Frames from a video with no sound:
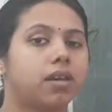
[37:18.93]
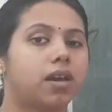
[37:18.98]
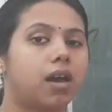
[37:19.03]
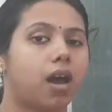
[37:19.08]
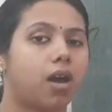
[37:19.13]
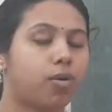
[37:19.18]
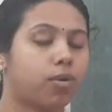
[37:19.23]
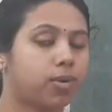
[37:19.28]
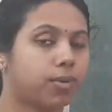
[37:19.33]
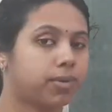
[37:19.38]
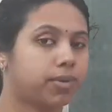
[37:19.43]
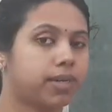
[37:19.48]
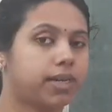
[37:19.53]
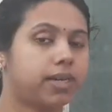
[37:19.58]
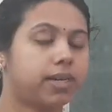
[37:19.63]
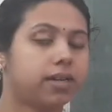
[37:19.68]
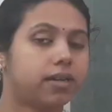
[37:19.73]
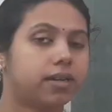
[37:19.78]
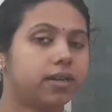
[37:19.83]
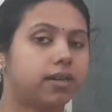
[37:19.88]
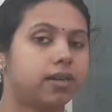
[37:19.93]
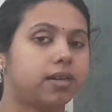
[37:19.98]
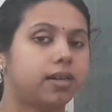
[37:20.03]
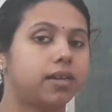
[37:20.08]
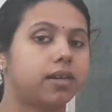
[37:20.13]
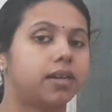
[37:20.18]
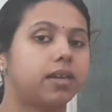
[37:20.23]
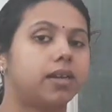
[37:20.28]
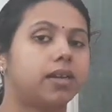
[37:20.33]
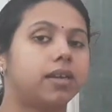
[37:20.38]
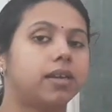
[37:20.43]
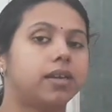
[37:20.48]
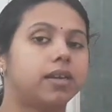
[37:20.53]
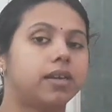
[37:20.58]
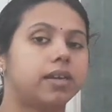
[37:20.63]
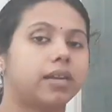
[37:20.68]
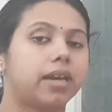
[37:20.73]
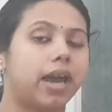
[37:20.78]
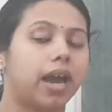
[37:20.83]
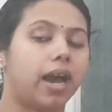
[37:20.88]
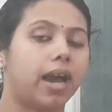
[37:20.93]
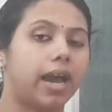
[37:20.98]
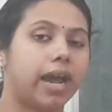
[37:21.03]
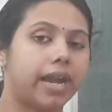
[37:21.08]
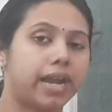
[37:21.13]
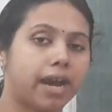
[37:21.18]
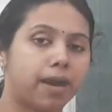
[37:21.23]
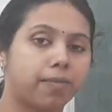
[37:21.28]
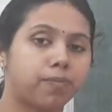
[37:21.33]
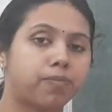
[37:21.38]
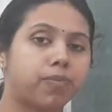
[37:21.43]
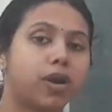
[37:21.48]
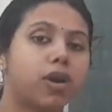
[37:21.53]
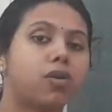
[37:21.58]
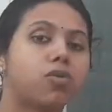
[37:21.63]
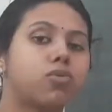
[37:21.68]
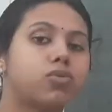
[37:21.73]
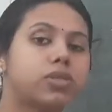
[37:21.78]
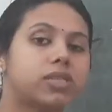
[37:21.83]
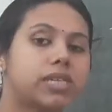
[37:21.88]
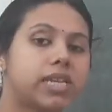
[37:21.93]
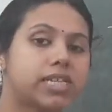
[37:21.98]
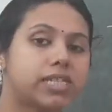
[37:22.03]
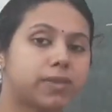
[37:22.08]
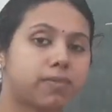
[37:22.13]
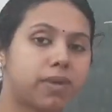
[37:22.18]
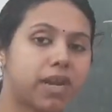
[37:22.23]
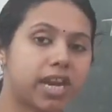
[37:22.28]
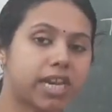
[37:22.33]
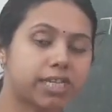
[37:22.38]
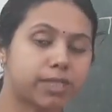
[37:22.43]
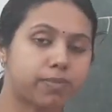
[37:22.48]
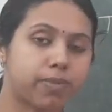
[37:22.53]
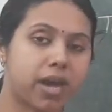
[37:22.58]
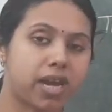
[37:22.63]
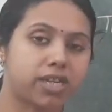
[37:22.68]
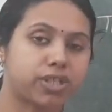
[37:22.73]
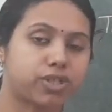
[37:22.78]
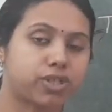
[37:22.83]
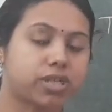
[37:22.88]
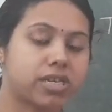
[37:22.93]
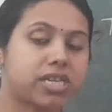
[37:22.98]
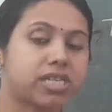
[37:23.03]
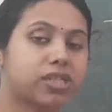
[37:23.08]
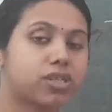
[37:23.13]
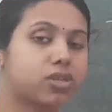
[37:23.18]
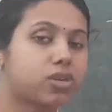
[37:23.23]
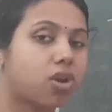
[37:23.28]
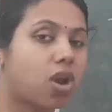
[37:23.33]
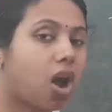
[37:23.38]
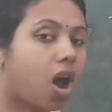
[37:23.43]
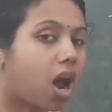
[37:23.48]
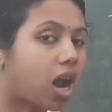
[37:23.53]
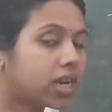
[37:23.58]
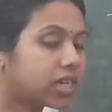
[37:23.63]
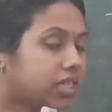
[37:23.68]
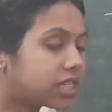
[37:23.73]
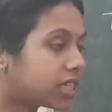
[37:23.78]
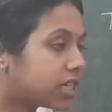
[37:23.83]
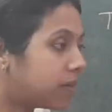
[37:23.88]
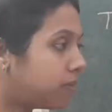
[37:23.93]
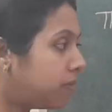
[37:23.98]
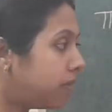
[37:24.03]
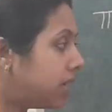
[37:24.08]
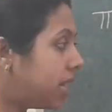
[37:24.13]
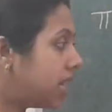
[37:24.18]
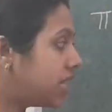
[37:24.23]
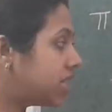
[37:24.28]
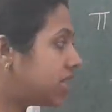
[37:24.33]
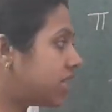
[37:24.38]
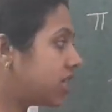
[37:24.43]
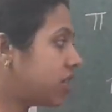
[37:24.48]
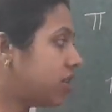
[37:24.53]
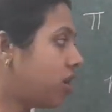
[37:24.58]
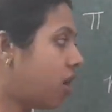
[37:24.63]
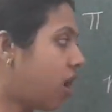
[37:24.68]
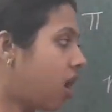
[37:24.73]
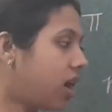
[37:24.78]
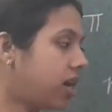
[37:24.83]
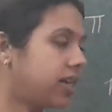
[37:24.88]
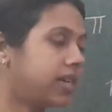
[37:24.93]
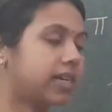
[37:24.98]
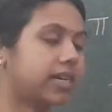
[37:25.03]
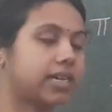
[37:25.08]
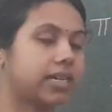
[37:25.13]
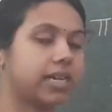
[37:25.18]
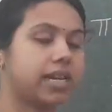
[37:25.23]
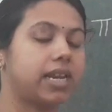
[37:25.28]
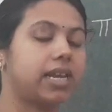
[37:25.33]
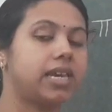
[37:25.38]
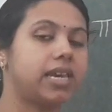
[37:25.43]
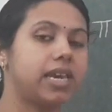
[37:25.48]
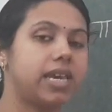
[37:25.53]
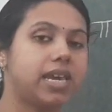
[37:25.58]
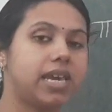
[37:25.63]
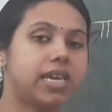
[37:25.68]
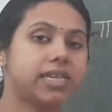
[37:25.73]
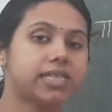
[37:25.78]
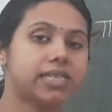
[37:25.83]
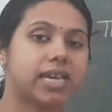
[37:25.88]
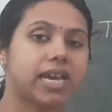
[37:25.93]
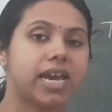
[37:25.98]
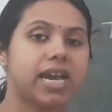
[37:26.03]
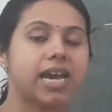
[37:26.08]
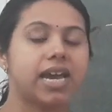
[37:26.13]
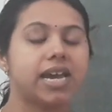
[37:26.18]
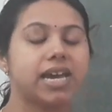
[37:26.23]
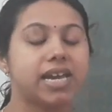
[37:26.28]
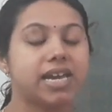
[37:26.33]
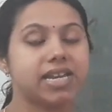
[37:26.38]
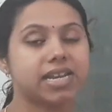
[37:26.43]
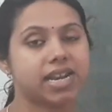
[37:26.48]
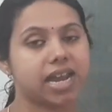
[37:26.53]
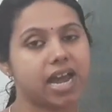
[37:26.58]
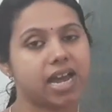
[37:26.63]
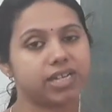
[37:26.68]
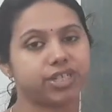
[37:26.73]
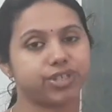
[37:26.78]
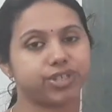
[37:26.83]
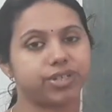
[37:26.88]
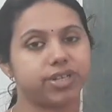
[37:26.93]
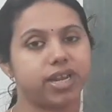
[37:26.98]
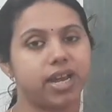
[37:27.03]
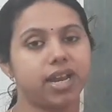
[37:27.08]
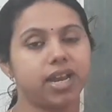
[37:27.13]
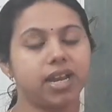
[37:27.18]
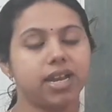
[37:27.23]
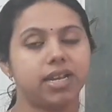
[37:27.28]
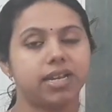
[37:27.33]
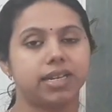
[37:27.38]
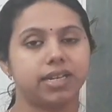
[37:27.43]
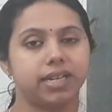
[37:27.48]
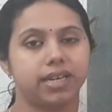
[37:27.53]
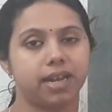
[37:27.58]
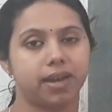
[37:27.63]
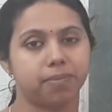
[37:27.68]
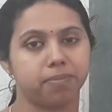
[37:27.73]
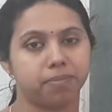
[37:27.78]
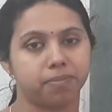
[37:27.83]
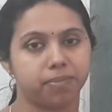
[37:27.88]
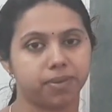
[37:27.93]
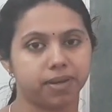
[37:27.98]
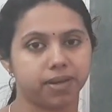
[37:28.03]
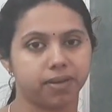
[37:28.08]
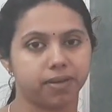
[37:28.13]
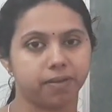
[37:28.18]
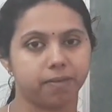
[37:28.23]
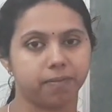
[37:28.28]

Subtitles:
However, a number whose decimal expansion is non-terminating, non-recurring is irrational number.